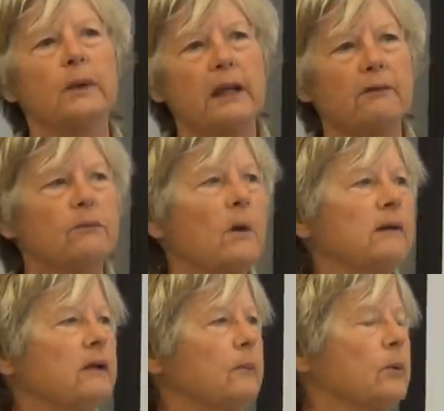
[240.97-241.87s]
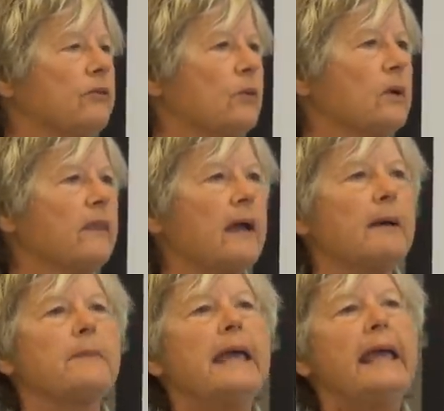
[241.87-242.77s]
we got wound up with four of
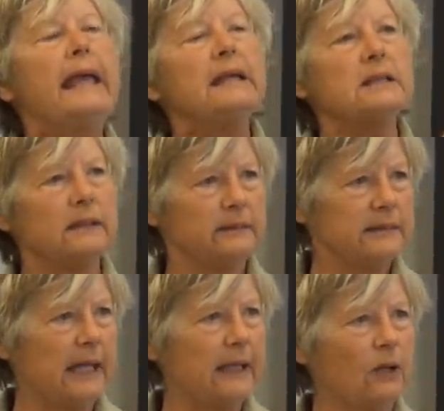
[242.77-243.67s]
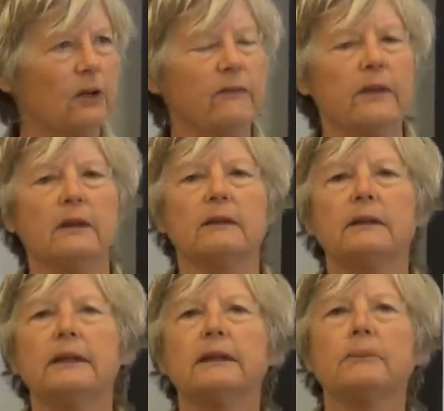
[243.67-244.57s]
them to take care of the
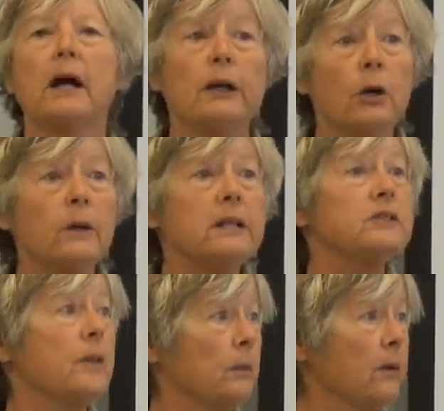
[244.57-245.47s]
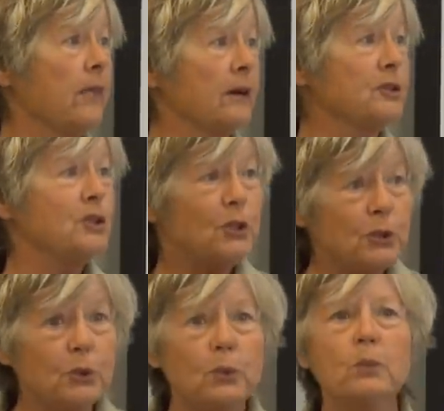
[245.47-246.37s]
um, coyotes that were there
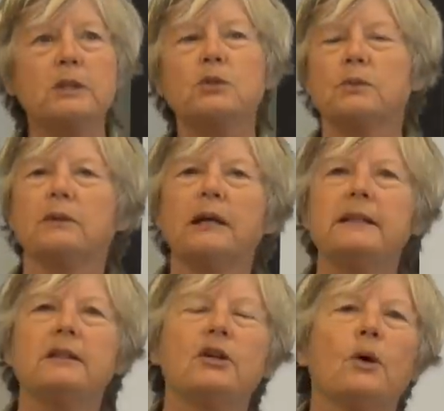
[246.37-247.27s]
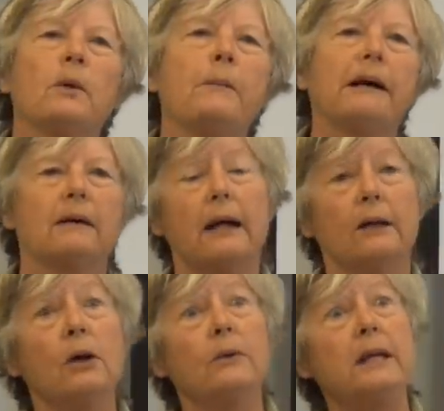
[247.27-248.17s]
too, which I didn't know about
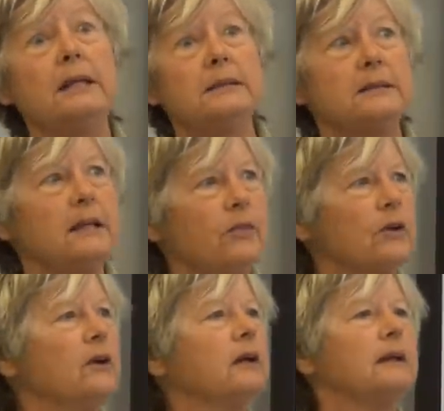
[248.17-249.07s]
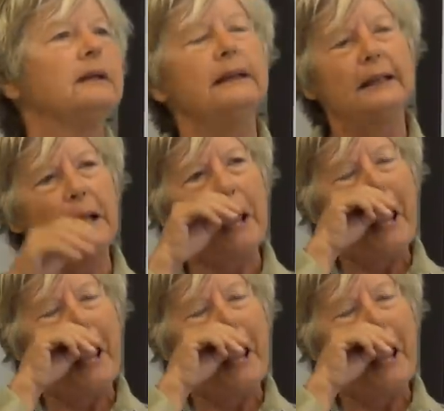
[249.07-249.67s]
coyotes either.